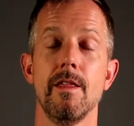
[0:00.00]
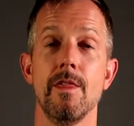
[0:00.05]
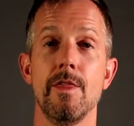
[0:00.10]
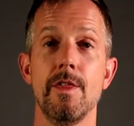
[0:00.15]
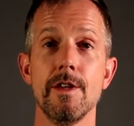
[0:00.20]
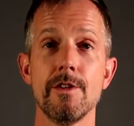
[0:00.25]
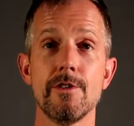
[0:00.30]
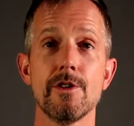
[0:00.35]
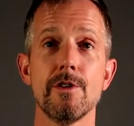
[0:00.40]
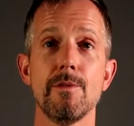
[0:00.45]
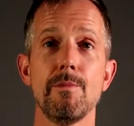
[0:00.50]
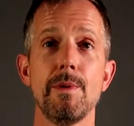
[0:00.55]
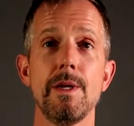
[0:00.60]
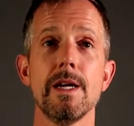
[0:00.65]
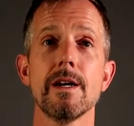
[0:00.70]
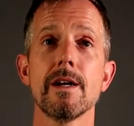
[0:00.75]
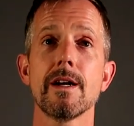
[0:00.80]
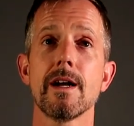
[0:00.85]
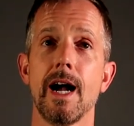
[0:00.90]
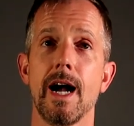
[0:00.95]
This should be
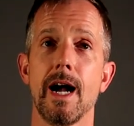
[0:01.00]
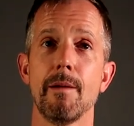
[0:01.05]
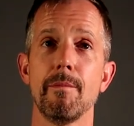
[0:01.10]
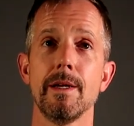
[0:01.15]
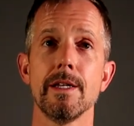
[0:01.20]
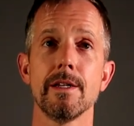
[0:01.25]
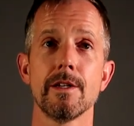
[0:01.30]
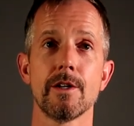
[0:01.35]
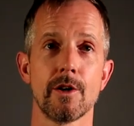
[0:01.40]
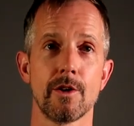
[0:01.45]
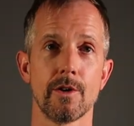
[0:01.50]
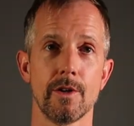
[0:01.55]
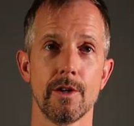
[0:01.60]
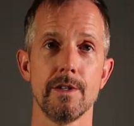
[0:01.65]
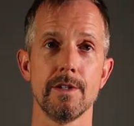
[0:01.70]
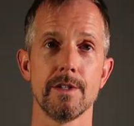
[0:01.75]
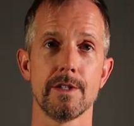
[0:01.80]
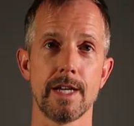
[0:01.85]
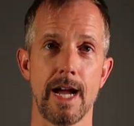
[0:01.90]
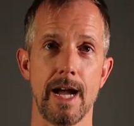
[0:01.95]
a common
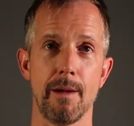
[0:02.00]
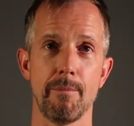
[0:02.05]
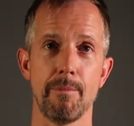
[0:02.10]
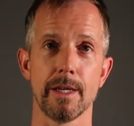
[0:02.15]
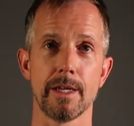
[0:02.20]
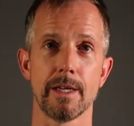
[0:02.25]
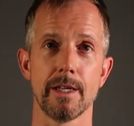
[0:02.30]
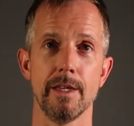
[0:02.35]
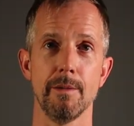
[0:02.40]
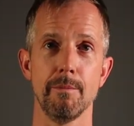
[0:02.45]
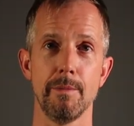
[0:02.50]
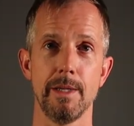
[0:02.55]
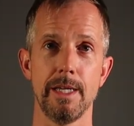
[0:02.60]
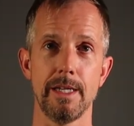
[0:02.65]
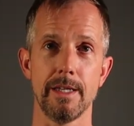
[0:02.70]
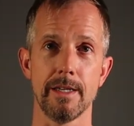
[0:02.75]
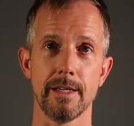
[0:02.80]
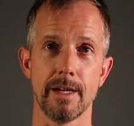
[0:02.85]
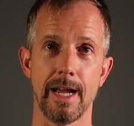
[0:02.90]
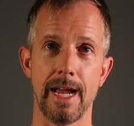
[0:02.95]
current topic in the
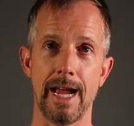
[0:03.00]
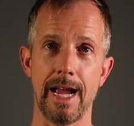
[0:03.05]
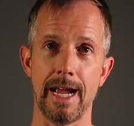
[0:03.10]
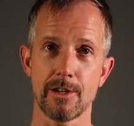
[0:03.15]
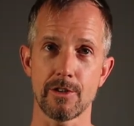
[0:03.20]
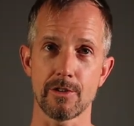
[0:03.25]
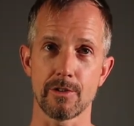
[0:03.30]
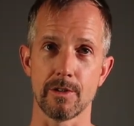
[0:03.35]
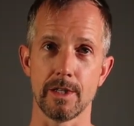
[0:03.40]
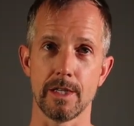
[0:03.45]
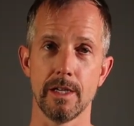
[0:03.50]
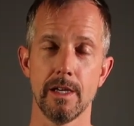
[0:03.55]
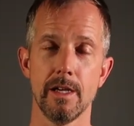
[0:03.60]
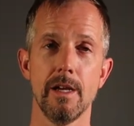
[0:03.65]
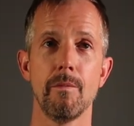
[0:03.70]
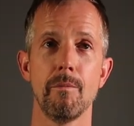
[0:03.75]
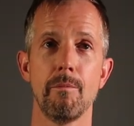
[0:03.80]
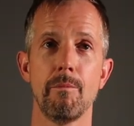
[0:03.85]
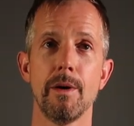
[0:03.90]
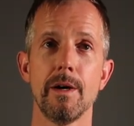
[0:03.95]
media, actually,
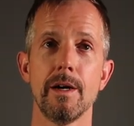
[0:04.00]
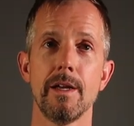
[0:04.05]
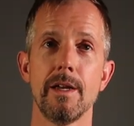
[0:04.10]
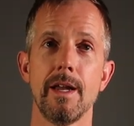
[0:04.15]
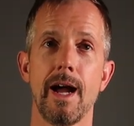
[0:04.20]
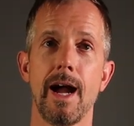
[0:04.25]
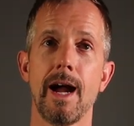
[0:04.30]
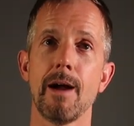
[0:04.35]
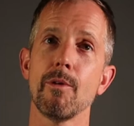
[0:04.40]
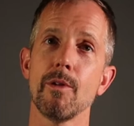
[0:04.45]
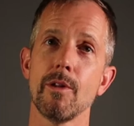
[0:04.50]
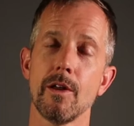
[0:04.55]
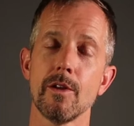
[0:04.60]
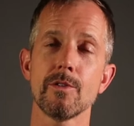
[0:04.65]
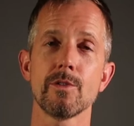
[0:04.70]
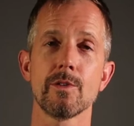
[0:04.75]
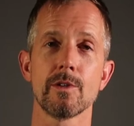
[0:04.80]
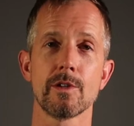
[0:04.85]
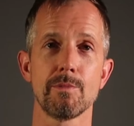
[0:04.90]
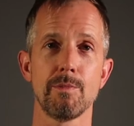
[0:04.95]
but I will
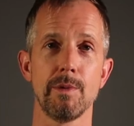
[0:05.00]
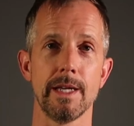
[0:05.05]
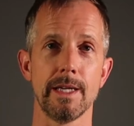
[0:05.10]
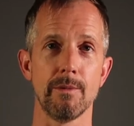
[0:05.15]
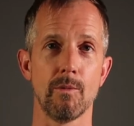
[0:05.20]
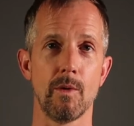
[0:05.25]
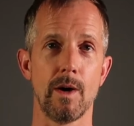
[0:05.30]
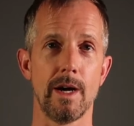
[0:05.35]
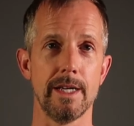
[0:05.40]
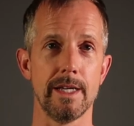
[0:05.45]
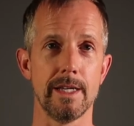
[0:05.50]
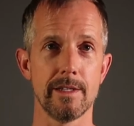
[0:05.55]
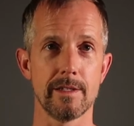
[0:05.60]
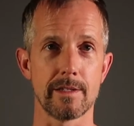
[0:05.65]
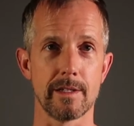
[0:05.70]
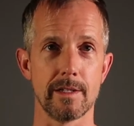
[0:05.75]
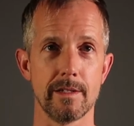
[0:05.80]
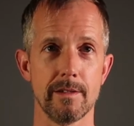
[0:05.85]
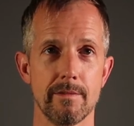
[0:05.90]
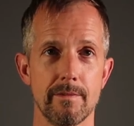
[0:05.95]
also explain why it
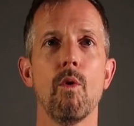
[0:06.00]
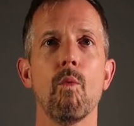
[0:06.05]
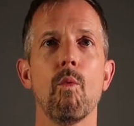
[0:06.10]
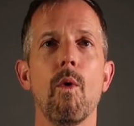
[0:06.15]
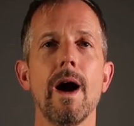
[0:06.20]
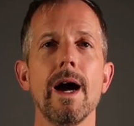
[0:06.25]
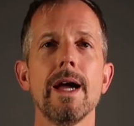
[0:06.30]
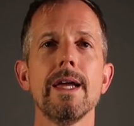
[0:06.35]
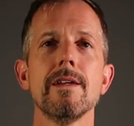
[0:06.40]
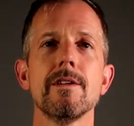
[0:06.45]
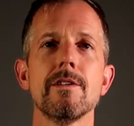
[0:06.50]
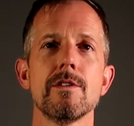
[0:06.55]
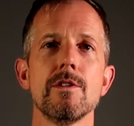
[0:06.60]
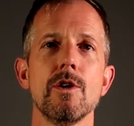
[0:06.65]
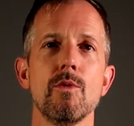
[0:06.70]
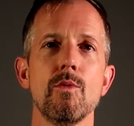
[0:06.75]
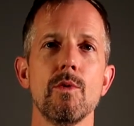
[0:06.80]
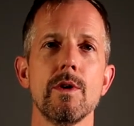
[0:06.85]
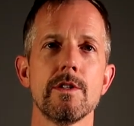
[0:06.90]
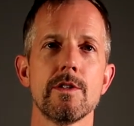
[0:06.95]
isn't. Why is
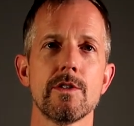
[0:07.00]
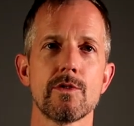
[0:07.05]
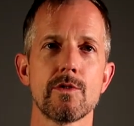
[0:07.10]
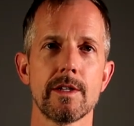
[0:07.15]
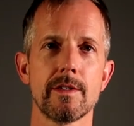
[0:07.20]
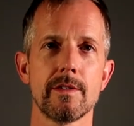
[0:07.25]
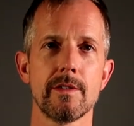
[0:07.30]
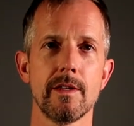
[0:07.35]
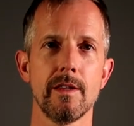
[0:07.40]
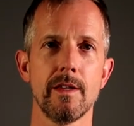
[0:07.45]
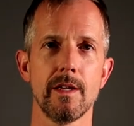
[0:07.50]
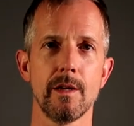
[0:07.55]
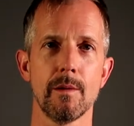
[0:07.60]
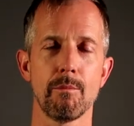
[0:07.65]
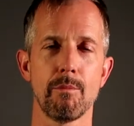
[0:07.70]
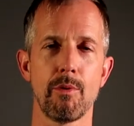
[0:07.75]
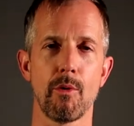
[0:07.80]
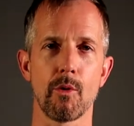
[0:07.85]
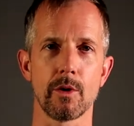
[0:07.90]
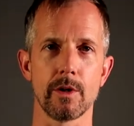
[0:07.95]
no one stressing the
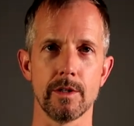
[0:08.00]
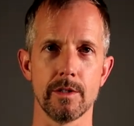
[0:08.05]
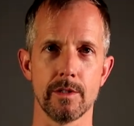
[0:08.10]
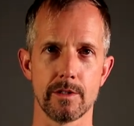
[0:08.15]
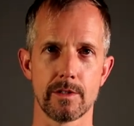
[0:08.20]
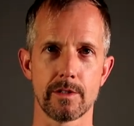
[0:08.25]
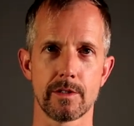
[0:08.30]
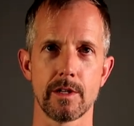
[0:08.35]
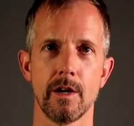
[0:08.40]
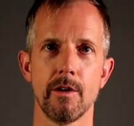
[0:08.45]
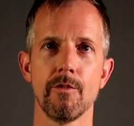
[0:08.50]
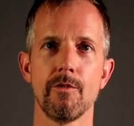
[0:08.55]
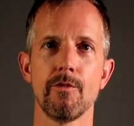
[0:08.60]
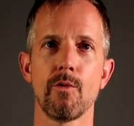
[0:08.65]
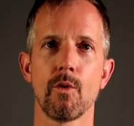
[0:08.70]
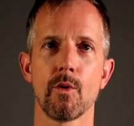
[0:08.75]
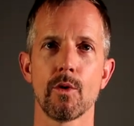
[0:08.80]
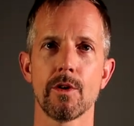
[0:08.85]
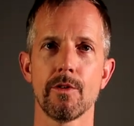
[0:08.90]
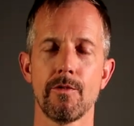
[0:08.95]
importance of
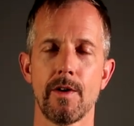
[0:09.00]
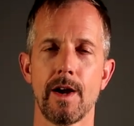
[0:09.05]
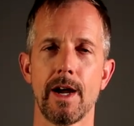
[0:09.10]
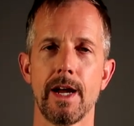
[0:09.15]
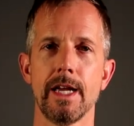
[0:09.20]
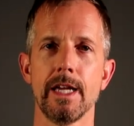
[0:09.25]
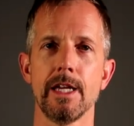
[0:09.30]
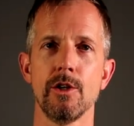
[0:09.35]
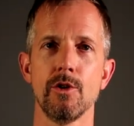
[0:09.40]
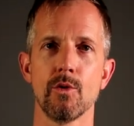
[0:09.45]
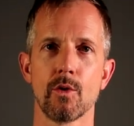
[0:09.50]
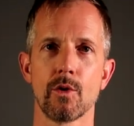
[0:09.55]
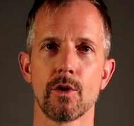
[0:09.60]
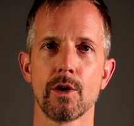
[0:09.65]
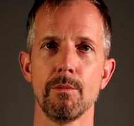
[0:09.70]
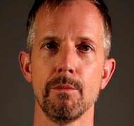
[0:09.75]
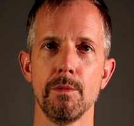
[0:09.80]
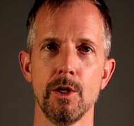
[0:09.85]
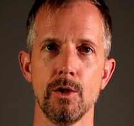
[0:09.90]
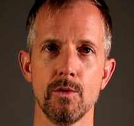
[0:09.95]
fortifying your
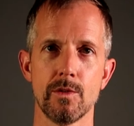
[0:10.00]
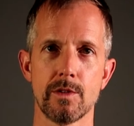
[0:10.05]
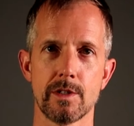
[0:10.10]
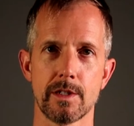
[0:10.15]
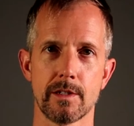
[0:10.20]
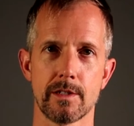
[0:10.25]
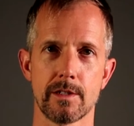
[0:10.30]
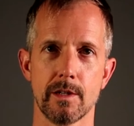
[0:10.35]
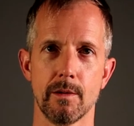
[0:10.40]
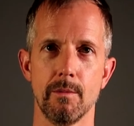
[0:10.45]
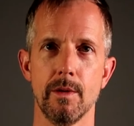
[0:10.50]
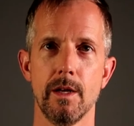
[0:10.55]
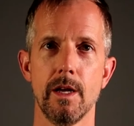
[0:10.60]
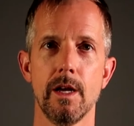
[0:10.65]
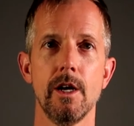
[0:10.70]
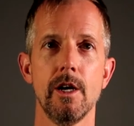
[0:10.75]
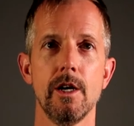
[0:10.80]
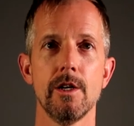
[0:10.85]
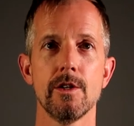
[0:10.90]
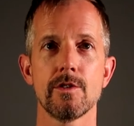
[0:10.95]
immune system
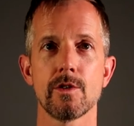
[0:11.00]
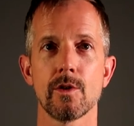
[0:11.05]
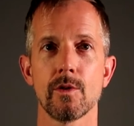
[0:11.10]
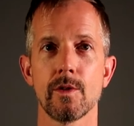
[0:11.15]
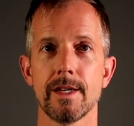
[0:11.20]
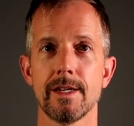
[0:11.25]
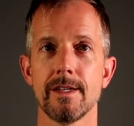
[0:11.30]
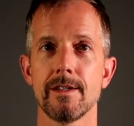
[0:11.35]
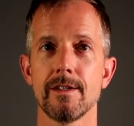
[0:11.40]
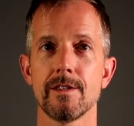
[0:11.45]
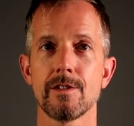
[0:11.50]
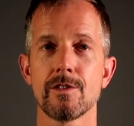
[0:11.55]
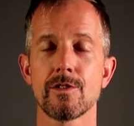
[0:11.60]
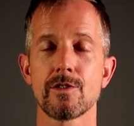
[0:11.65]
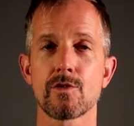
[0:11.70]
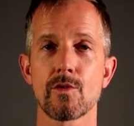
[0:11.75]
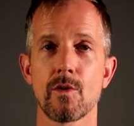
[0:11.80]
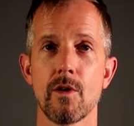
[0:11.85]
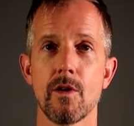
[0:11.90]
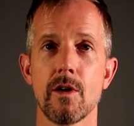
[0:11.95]
so that it is
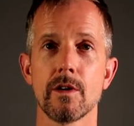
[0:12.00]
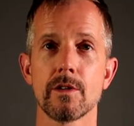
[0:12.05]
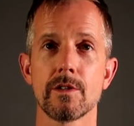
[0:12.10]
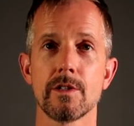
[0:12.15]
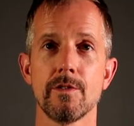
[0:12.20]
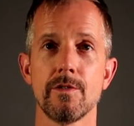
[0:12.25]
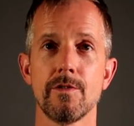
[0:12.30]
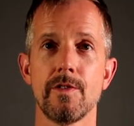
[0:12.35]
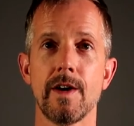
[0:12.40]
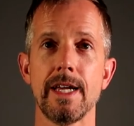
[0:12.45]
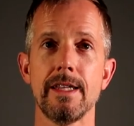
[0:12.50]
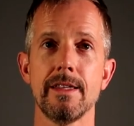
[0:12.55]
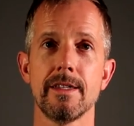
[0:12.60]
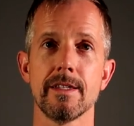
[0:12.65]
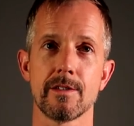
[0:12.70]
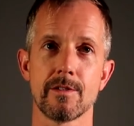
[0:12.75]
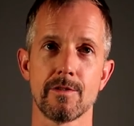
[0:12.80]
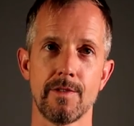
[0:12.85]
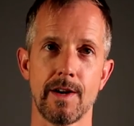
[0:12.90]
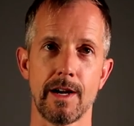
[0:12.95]
strong to fight
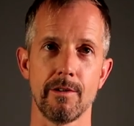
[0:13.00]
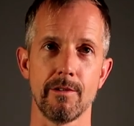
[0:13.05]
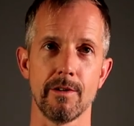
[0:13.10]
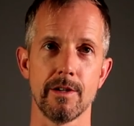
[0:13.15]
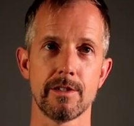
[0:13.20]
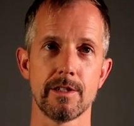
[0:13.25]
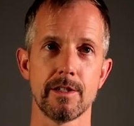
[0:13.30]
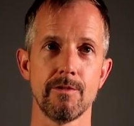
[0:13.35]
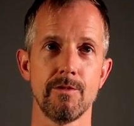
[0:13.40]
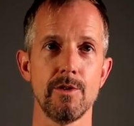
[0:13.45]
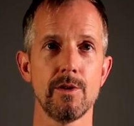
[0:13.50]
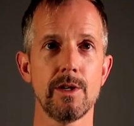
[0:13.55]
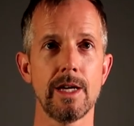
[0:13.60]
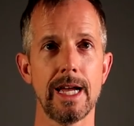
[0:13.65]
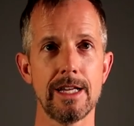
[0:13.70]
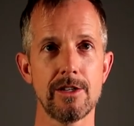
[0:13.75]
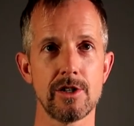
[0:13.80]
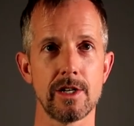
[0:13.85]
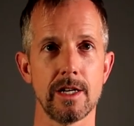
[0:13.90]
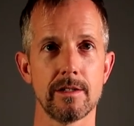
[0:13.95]
this virus if you
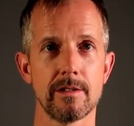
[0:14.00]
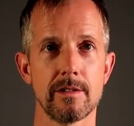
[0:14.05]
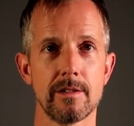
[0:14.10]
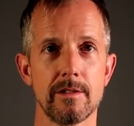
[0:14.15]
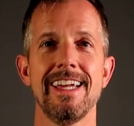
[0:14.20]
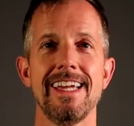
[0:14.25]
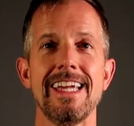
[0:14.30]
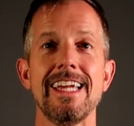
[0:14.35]
catch it?